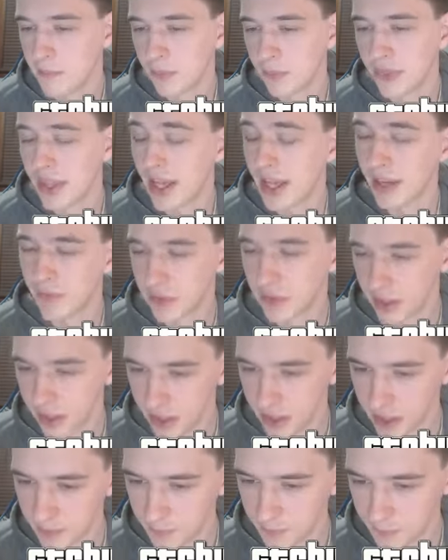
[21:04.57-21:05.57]

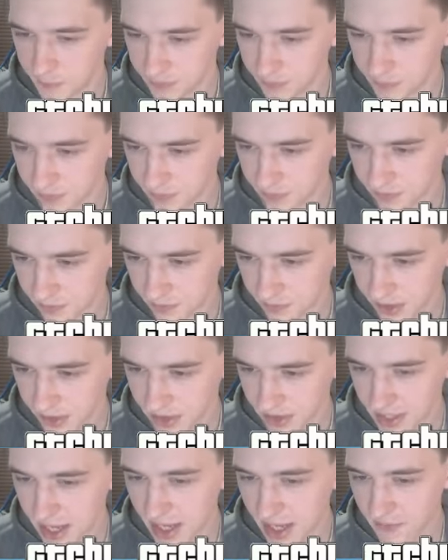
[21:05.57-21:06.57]
Thankfully,
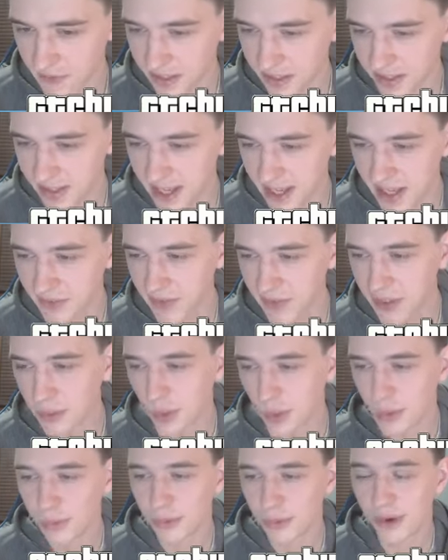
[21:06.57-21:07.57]
thankfully, thankfully,
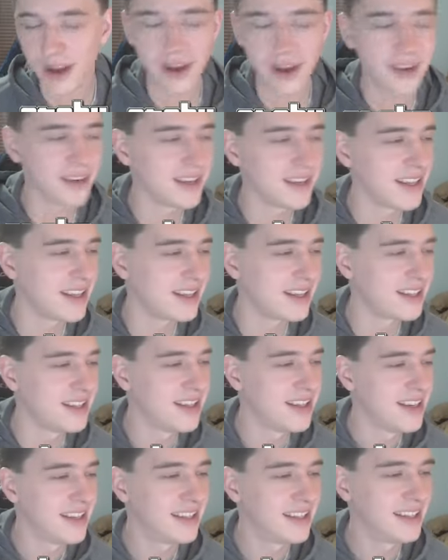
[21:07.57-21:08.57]
we brought it in
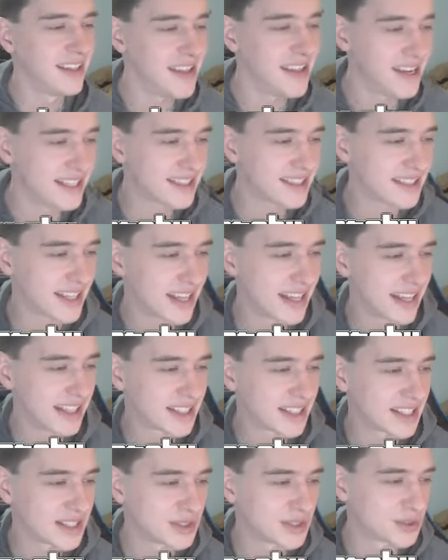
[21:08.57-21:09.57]
nice
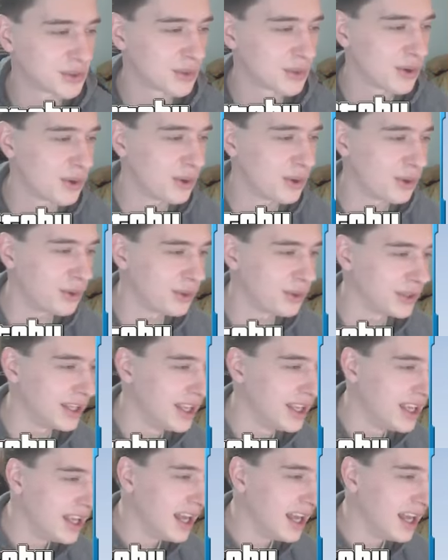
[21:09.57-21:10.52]
and controlled.